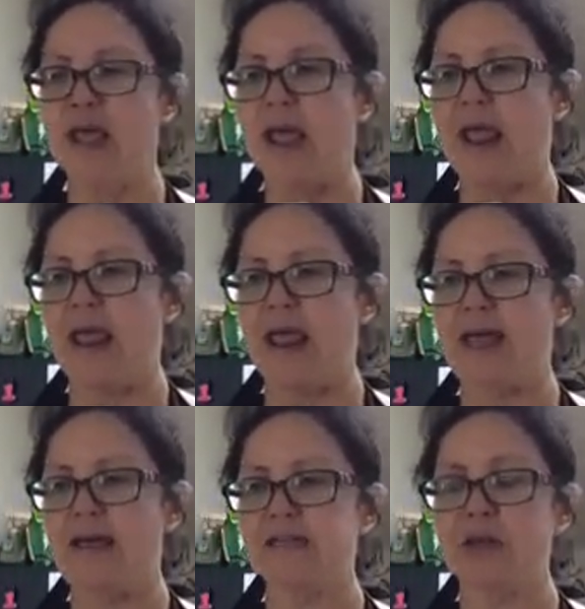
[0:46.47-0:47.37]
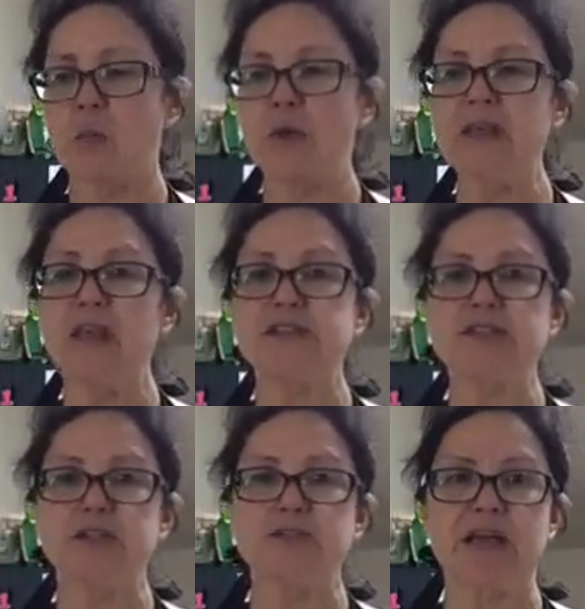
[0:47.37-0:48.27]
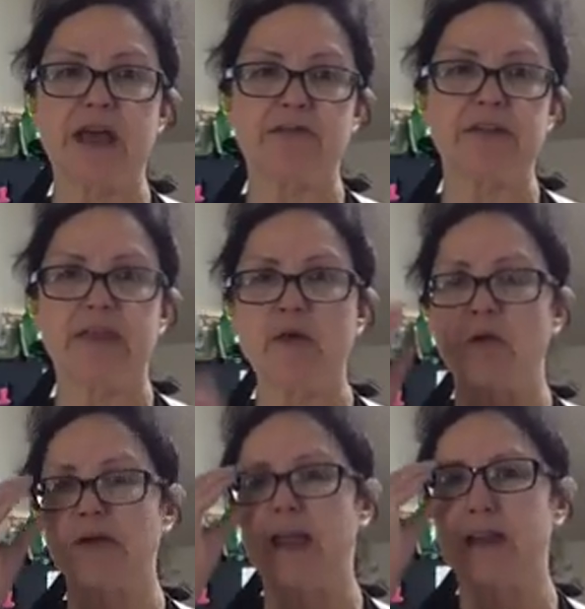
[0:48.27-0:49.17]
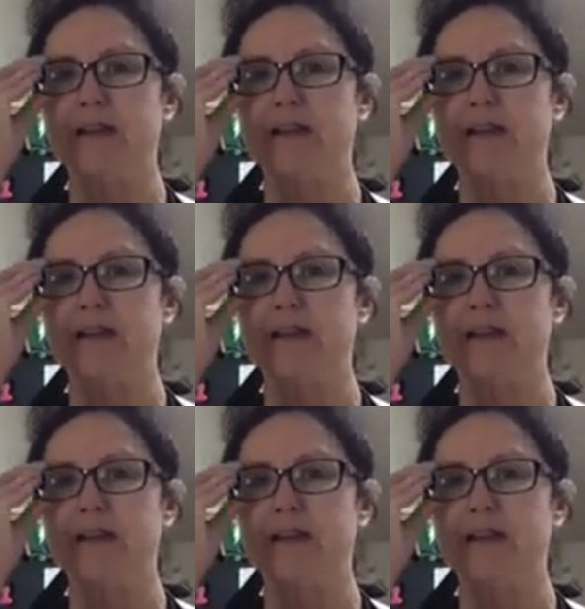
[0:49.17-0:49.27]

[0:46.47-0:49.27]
and we like to use everything organic.